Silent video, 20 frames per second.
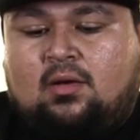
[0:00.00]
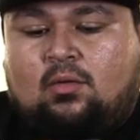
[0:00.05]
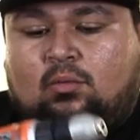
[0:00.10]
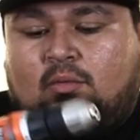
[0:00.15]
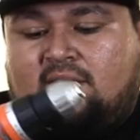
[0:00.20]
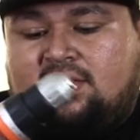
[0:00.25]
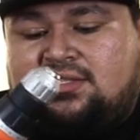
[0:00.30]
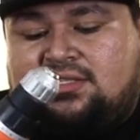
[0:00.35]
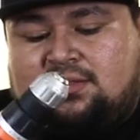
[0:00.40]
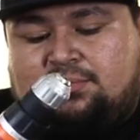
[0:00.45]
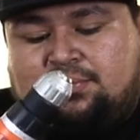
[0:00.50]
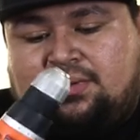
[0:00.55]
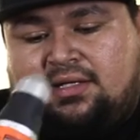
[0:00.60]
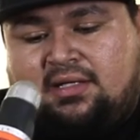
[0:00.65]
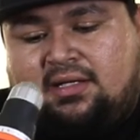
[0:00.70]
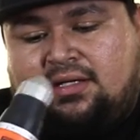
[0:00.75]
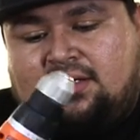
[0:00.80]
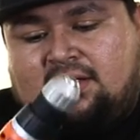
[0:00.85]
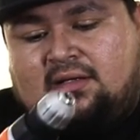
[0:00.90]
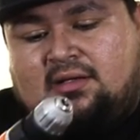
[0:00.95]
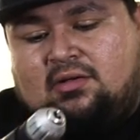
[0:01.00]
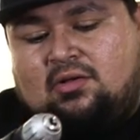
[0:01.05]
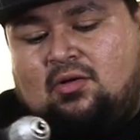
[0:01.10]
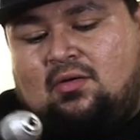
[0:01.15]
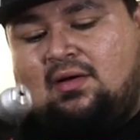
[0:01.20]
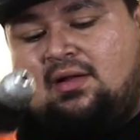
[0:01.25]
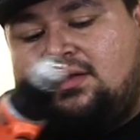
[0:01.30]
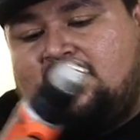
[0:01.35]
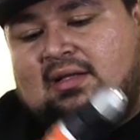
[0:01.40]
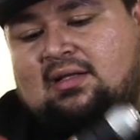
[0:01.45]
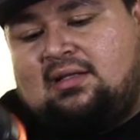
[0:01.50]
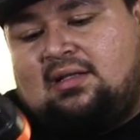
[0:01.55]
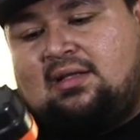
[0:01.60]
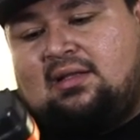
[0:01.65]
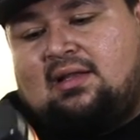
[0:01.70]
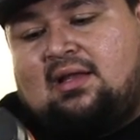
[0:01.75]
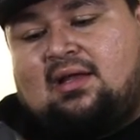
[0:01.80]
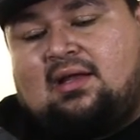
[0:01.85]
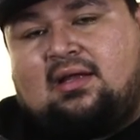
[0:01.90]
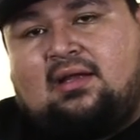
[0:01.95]
One speed, no L E D
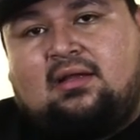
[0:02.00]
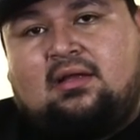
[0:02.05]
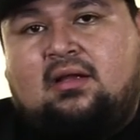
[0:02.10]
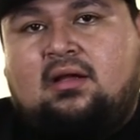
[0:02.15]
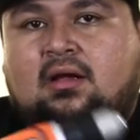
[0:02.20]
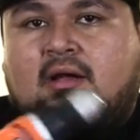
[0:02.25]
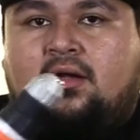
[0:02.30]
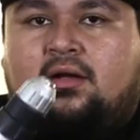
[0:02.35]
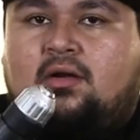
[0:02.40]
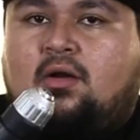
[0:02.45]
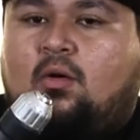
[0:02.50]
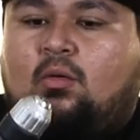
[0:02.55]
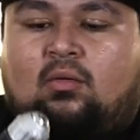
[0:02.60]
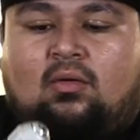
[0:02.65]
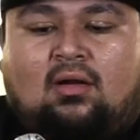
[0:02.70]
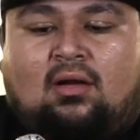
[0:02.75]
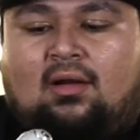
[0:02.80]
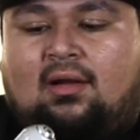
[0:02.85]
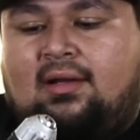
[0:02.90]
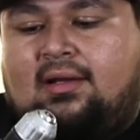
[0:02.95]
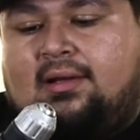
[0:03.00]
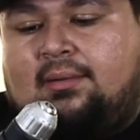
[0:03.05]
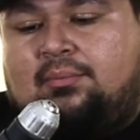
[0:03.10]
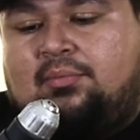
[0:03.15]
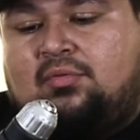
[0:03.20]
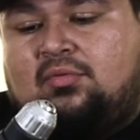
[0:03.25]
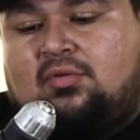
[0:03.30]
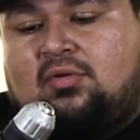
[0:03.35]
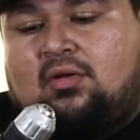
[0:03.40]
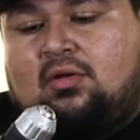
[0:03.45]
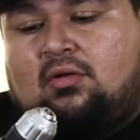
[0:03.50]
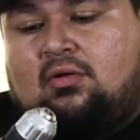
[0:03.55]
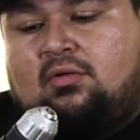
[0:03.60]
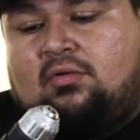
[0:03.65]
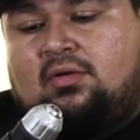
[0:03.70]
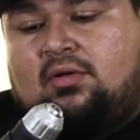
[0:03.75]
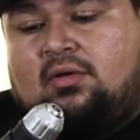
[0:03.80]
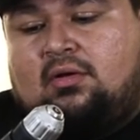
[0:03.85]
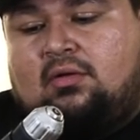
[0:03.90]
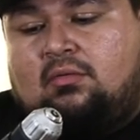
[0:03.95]
light, no clip, so
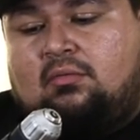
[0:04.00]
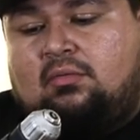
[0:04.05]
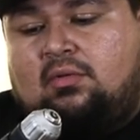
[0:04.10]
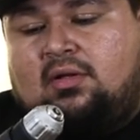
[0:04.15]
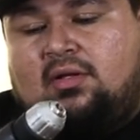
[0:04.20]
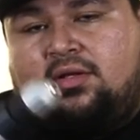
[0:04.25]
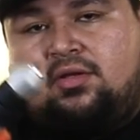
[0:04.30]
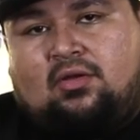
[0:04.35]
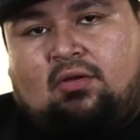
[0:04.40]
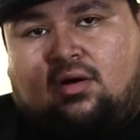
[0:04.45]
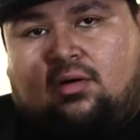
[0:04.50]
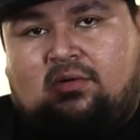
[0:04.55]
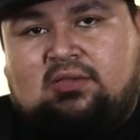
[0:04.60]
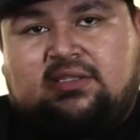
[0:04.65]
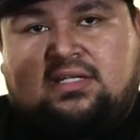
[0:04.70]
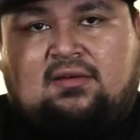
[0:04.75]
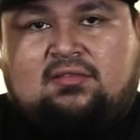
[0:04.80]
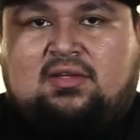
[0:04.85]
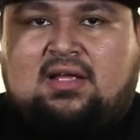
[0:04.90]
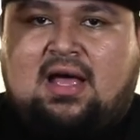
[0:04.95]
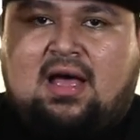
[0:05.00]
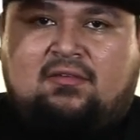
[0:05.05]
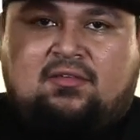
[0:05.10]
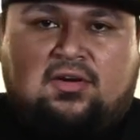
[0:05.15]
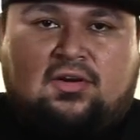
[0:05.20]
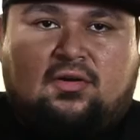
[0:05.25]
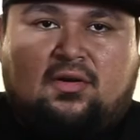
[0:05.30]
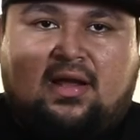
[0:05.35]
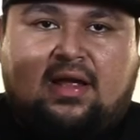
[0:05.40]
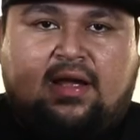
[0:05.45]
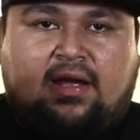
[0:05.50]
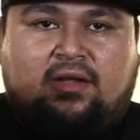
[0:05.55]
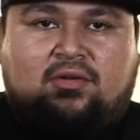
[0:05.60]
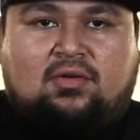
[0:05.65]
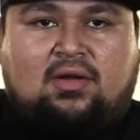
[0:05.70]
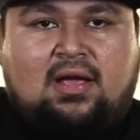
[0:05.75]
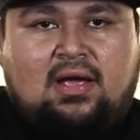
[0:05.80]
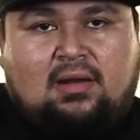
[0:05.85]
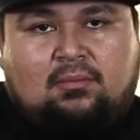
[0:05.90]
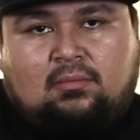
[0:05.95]
you know, really you always have to have it in your hand. You
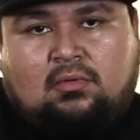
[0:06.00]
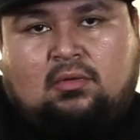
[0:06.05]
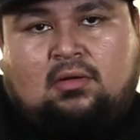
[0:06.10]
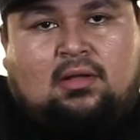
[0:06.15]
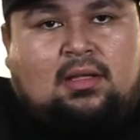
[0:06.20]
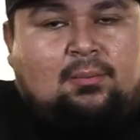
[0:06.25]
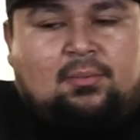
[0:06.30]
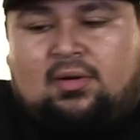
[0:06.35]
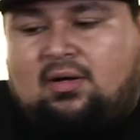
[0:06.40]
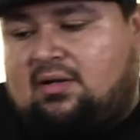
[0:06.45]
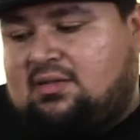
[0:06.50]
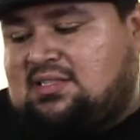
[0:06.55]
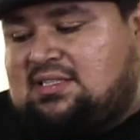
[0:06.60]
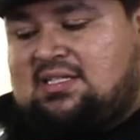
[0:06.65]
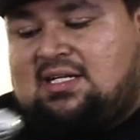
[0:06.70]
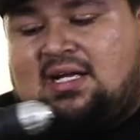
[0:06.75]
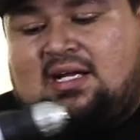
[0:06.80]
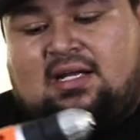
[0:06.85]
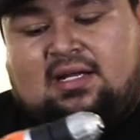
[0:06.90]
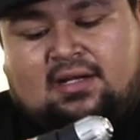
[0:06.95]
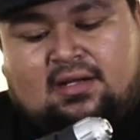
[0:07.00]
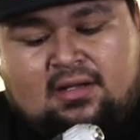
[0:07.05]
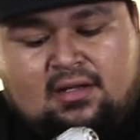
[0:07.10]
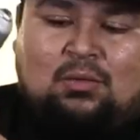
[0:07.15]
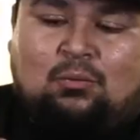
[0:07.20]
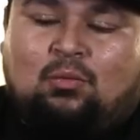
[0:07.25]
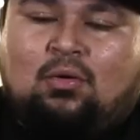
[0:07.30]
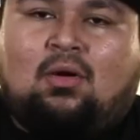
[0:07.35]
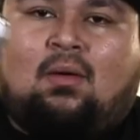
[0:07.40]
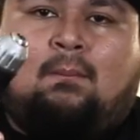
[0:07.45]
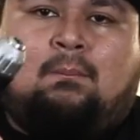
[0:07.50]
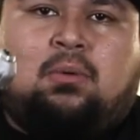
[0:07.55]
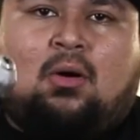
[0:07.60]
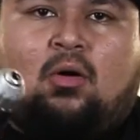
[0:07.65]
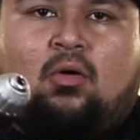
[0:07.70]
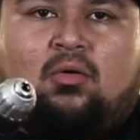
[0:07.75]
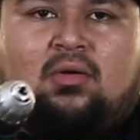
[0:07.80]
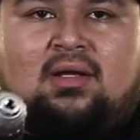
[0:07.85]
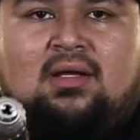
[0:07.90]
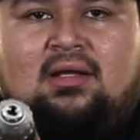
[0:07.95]
can't clip it on the side. Real
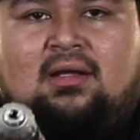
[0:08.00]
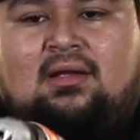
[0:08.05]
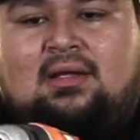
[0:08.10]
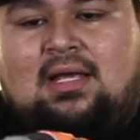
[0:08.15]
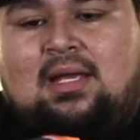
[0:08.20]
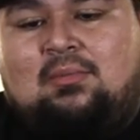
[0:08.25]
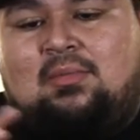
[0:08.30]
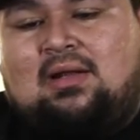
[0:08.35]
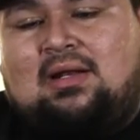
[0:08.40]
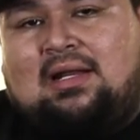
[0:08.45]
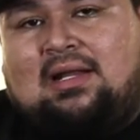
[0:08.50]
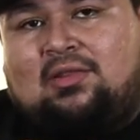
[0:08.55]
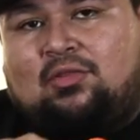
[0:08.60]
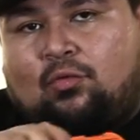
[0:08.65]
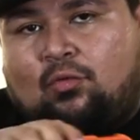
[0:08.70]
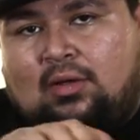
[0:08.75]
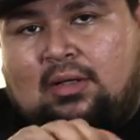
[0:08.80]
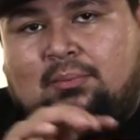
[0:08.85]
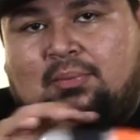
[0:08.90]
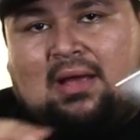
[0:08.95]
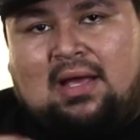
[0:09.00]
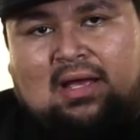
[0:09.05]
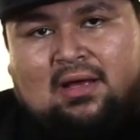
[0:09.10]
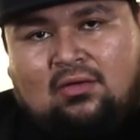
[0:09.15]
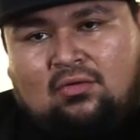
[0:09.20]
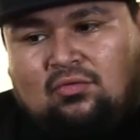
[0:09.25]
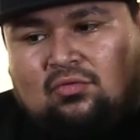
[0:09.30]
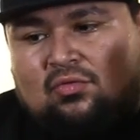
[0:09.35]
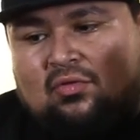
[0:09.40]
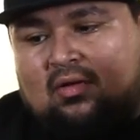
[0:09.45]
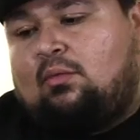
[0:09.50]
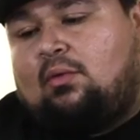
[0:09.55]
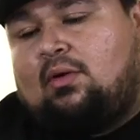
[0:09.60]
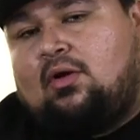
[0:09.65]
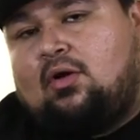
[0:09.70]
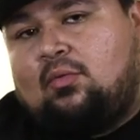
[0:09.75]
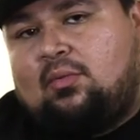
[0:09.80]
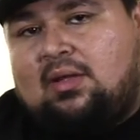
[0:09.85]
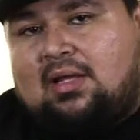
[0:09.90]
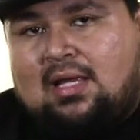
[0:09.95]
bulky, came in at three pounds.
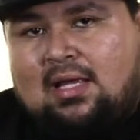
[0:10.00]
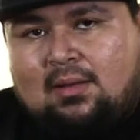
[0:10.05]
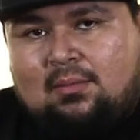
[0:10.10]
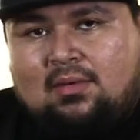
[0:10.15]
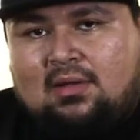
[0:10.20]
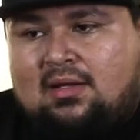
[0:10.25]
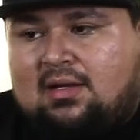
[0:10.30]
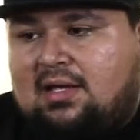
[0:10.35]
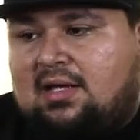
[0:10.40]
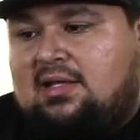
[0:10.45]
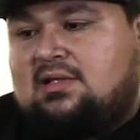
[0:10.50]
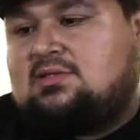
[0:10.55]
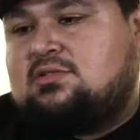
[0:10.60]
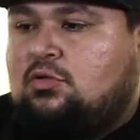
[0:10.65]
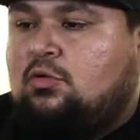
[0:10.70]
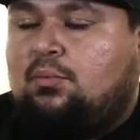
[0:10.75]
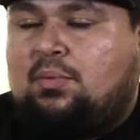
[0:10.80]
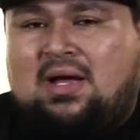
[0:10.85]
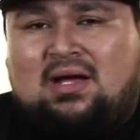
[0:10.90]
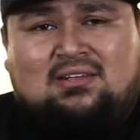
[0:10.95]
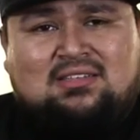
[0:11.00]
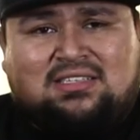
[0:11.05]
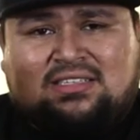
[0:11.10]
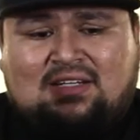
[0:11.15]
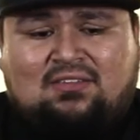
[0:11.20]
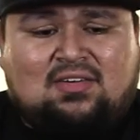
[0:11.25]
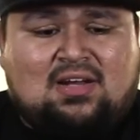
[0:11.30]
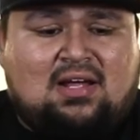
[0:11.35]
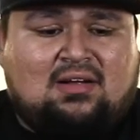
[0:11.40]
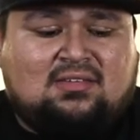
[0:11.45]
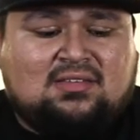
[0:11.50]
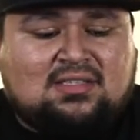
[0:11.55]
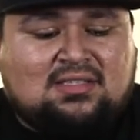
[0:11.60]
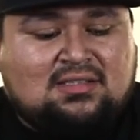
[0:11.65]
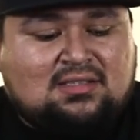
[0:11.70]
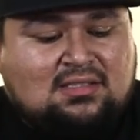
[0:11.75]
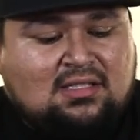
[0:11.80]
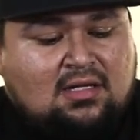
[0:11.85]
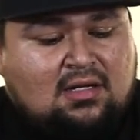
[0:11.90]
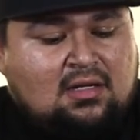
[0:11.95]
Ryobi came in at two pounds, seven
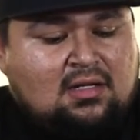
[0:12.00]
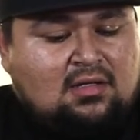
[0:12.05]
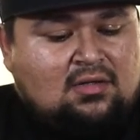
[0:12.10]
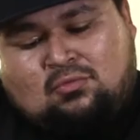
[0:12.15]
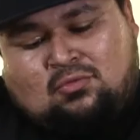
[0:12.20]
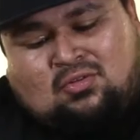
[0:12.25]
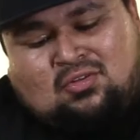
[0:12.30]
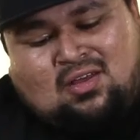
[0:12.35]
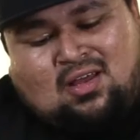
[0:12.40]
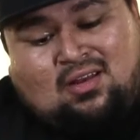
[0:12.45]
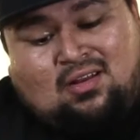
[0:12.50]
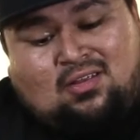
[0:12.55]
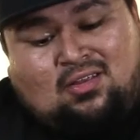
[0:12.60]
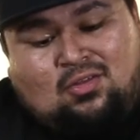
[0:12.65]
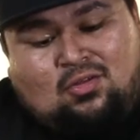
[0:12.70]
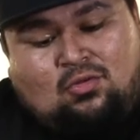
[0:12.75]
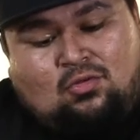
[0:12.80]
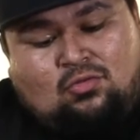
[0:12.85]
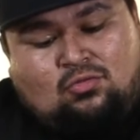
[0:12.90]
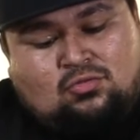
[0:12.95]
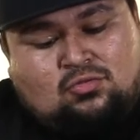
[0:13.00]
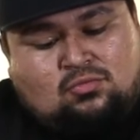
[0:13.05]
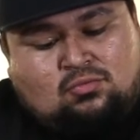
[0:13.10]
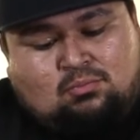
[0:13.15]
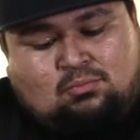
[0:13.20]
ounces. It's got a huge